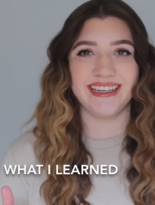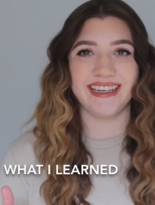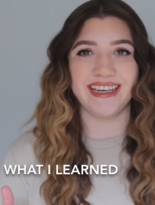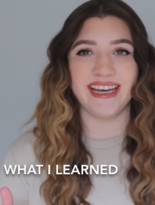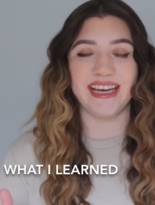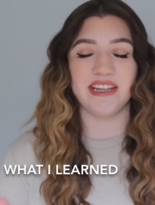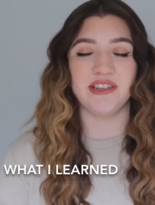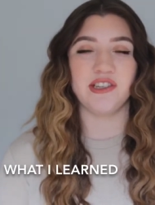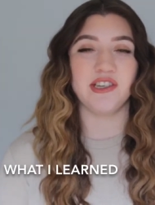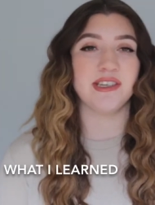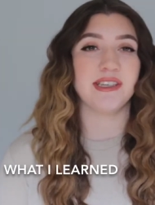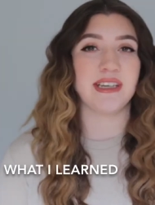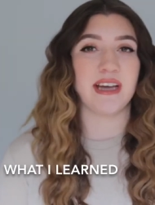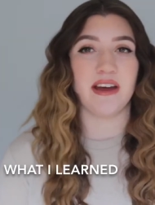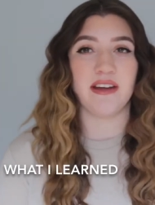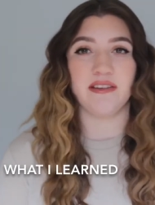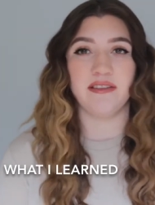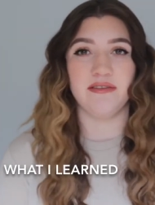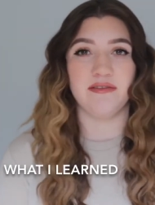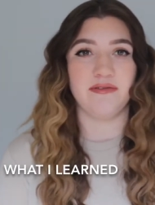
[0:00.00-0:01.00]
it just
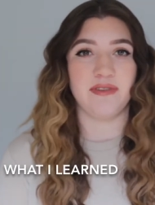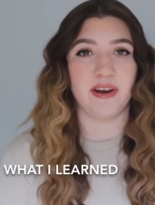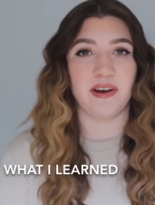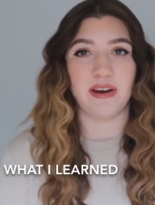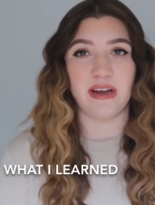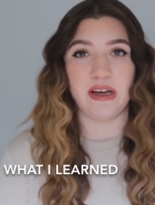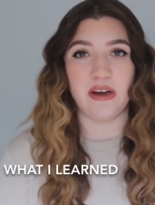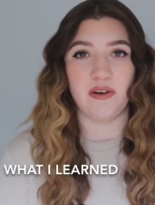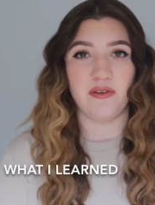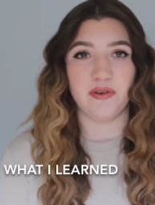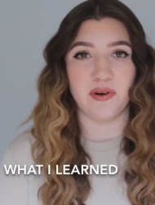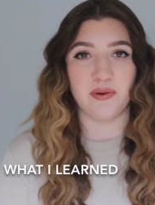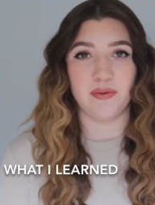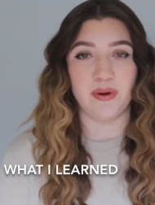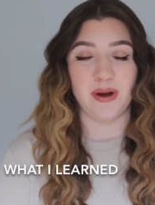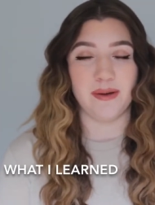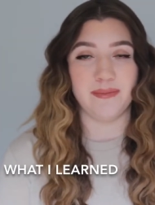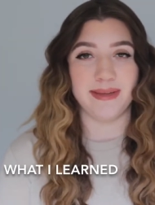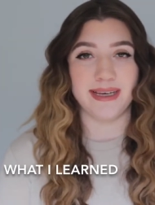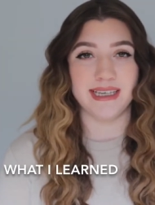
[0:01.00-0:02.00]
got very
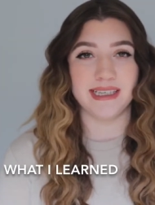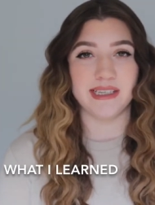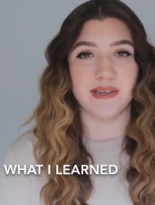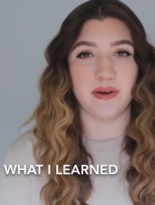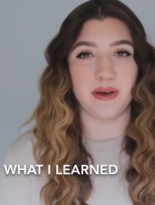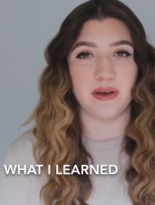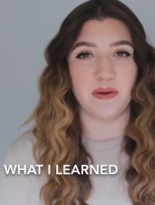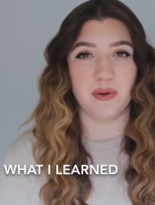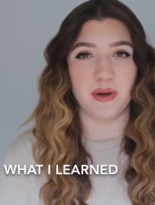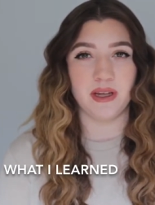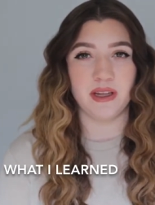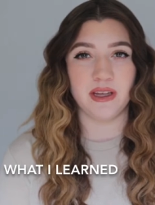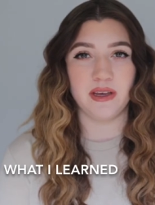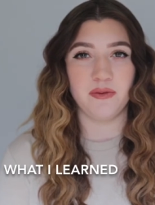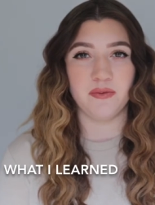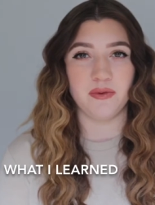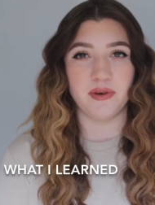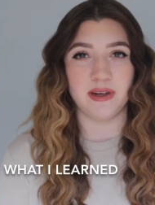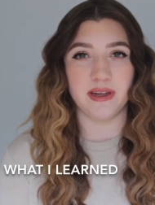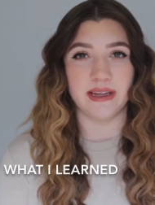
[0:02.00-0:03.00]
overwhelming. So I quickly
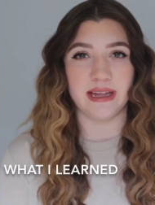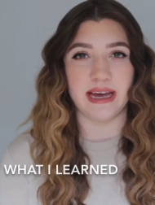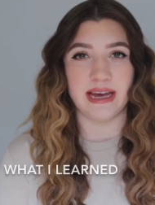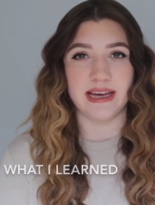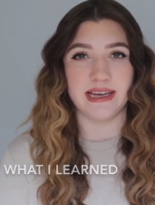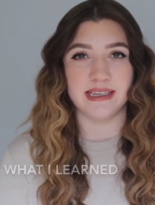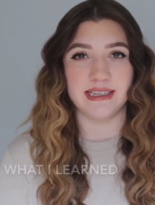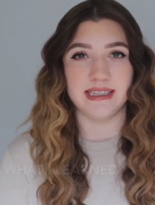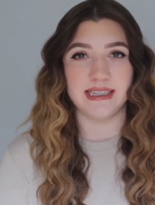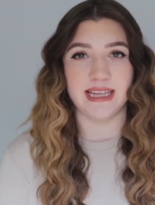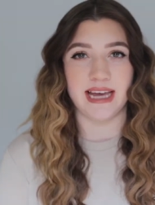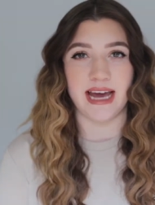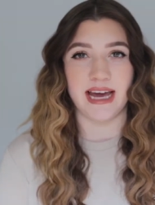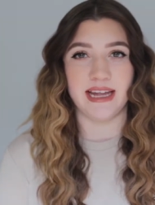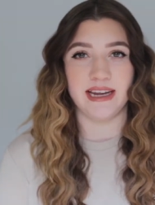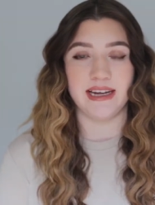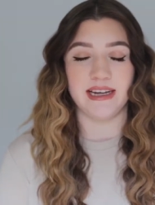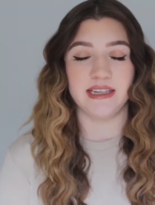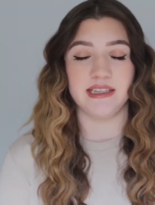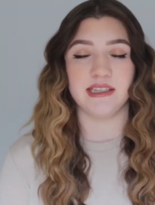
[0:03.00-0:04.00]
realized
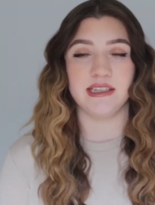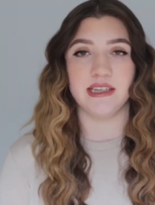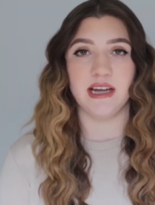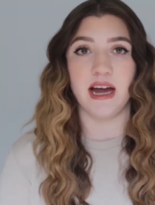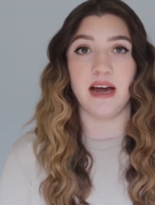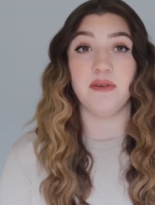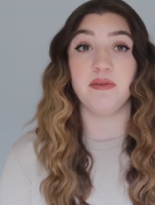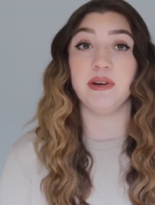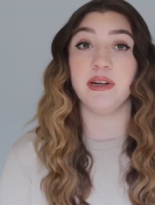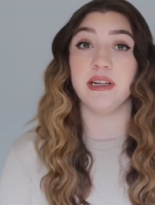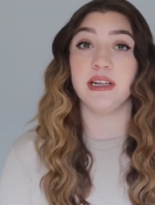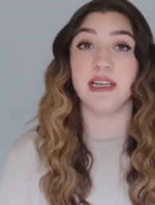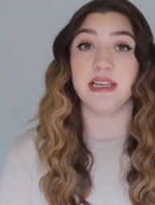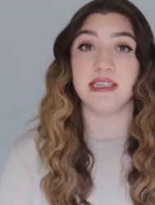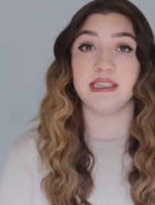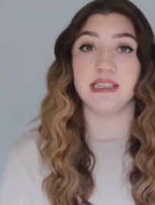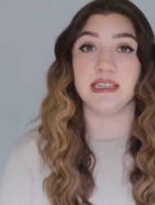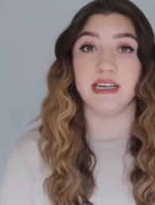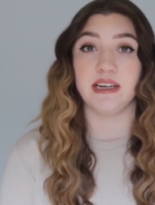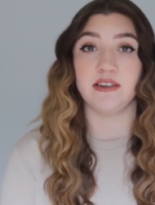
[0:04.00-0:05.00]
that it's not
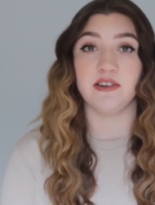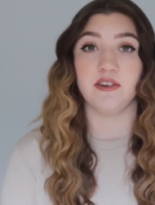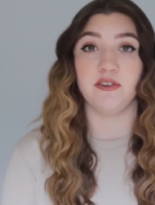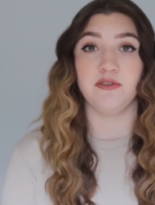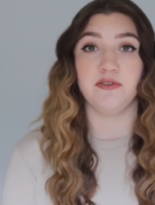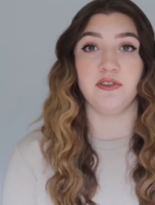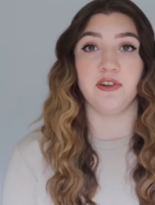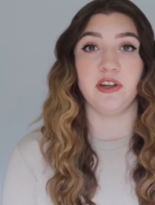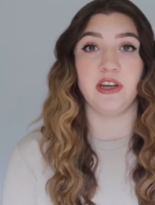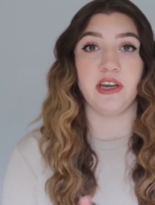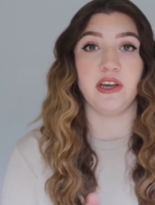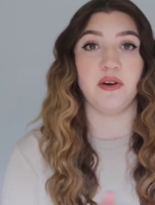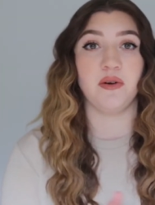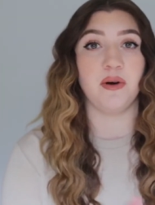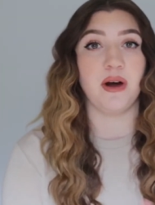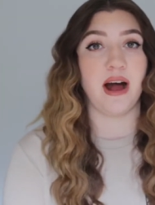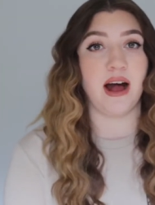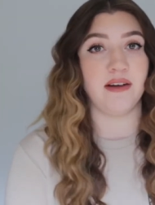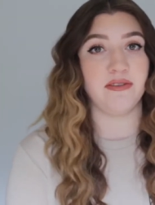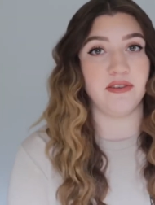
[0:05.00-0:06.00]
realistic to fully go
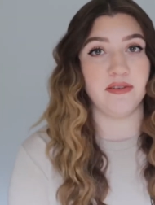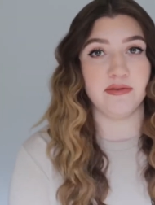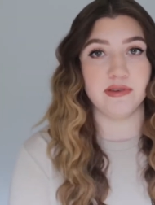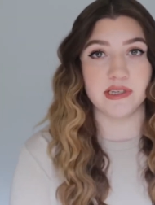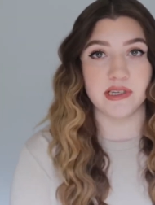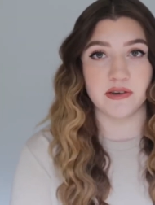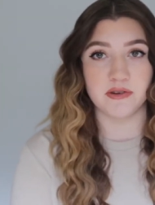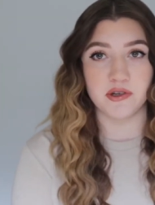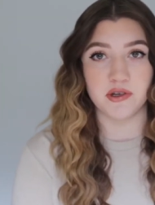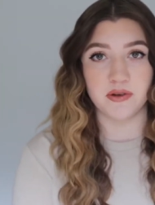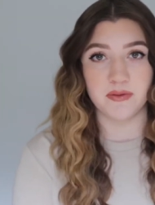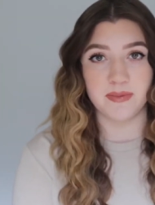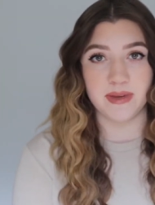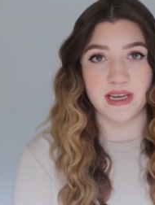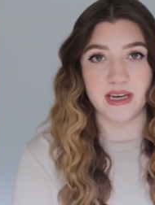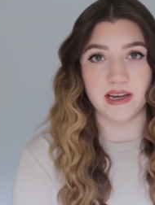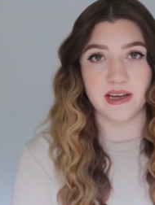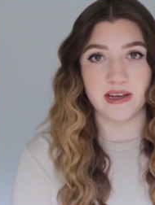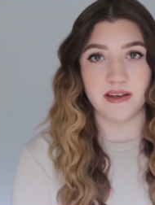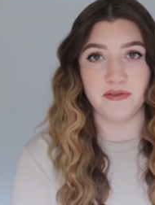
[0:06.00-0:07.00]
off of social
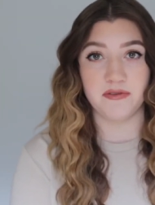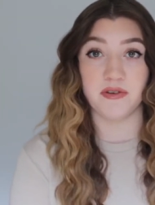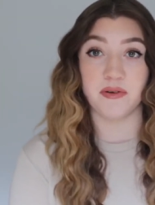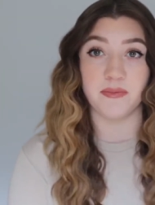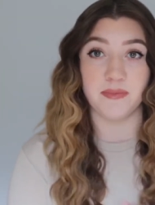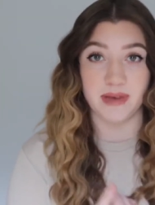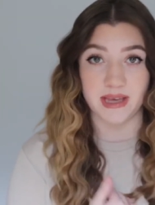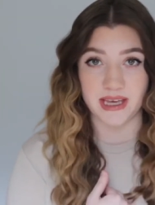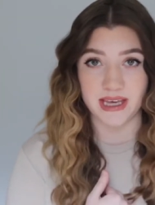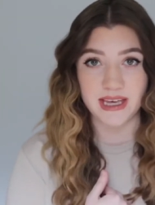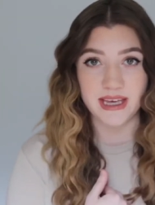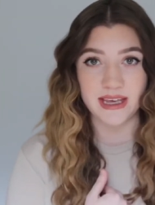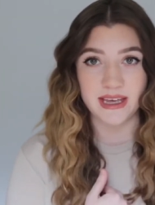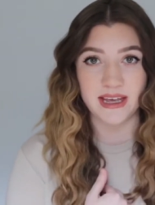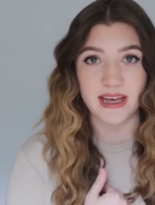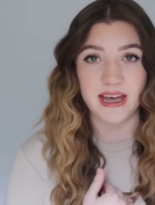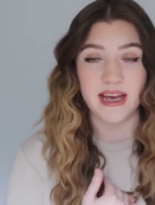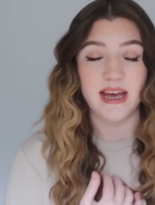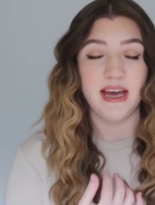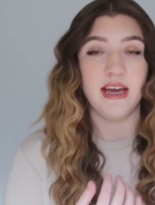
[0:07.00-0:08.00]
media for me.
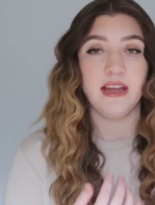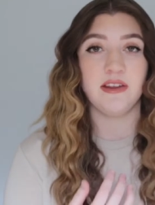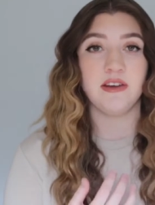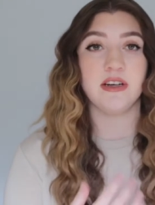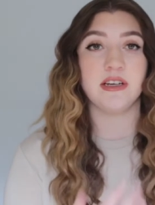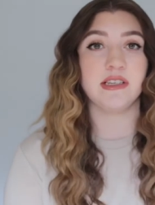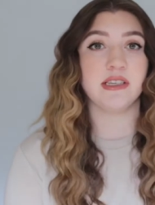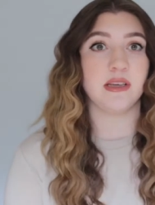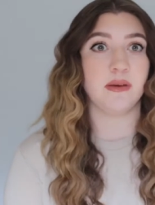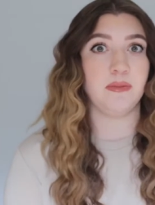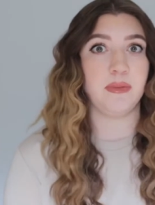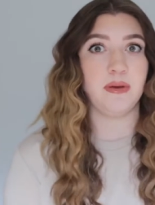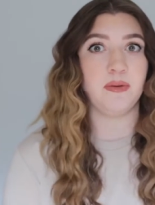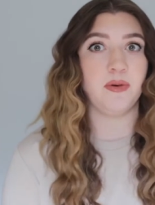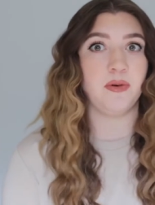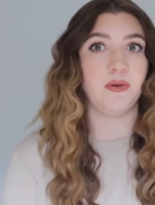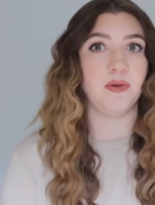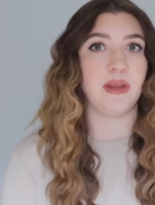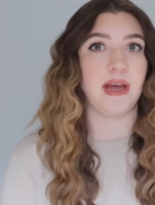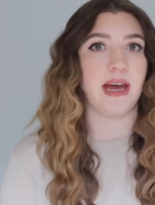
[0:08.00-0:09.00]
There are some
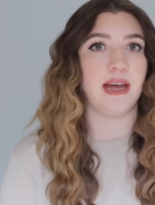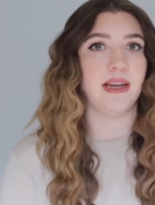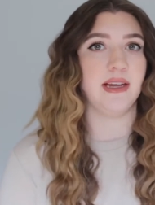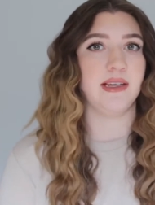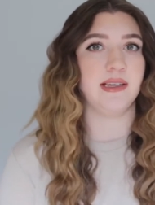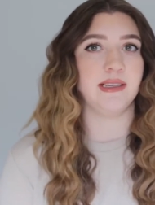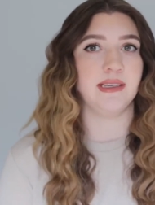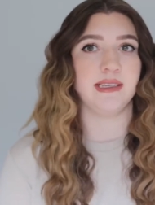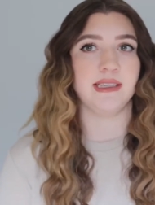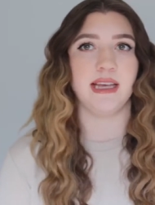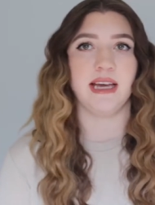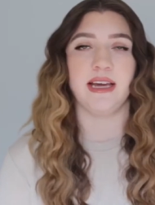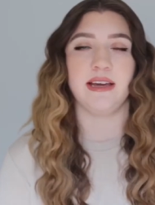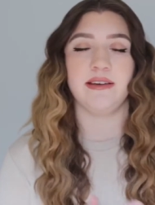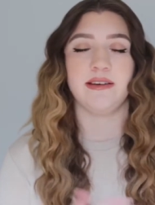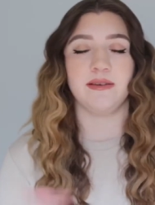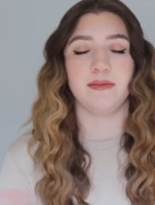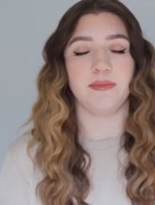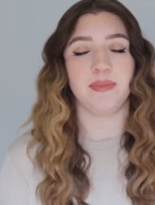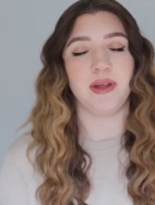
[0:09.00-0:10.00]
people who that is like
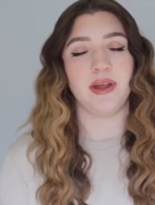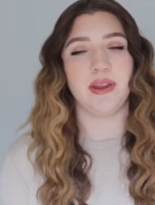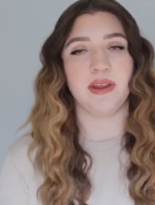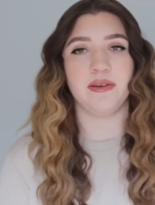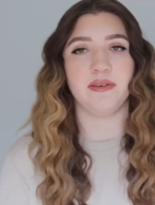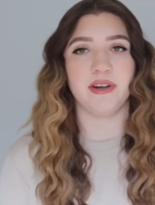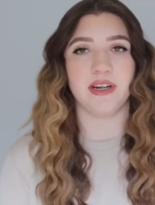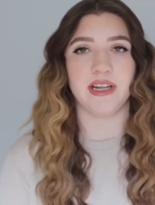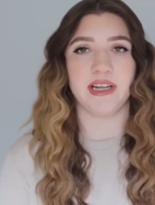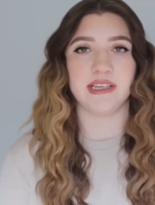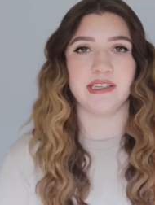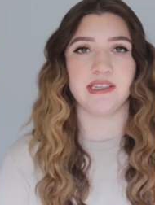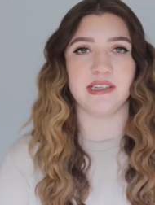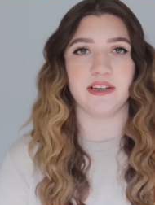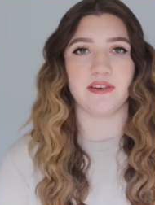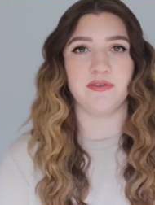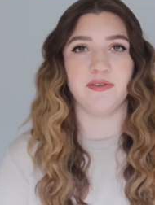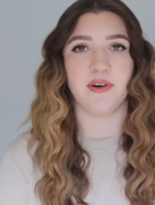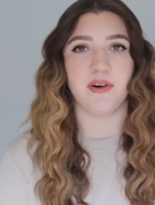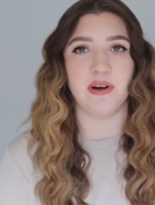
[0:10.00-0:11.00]
completely
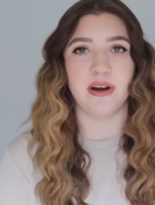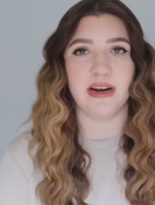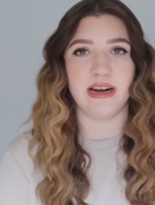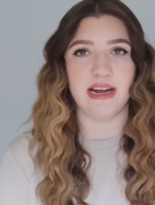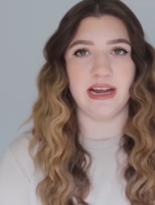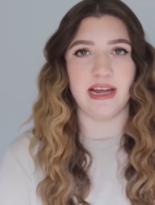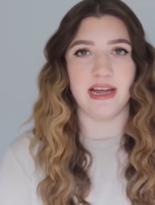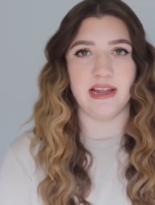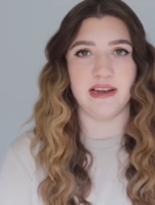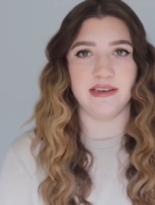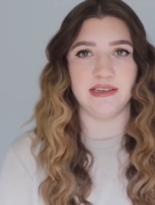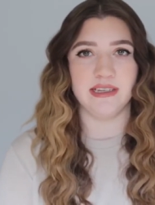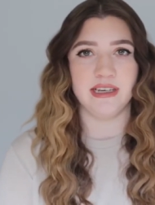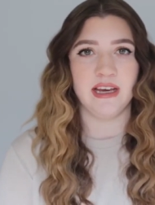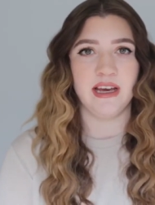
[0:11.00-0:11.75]
realistic for, and